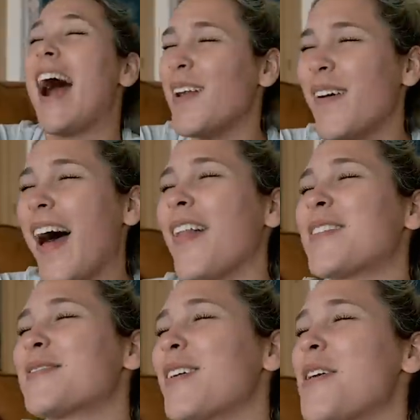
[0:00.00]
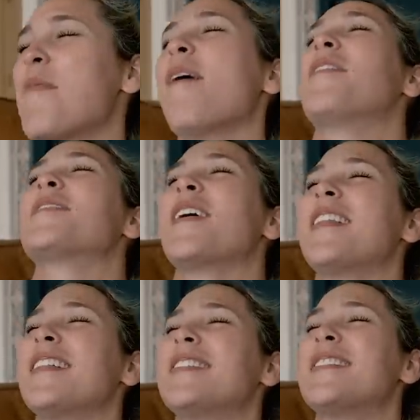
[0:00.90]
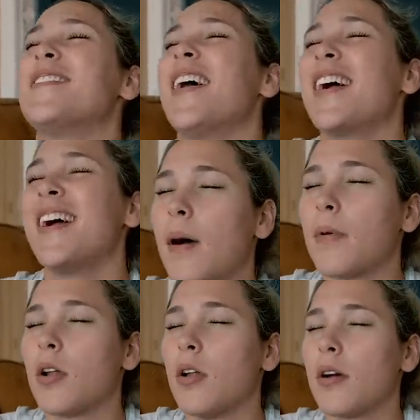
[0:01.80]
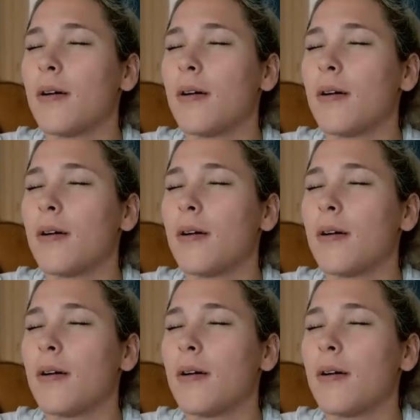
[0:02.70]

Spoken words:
I know that looks really puffy, so I think this is better. I'm gonna look.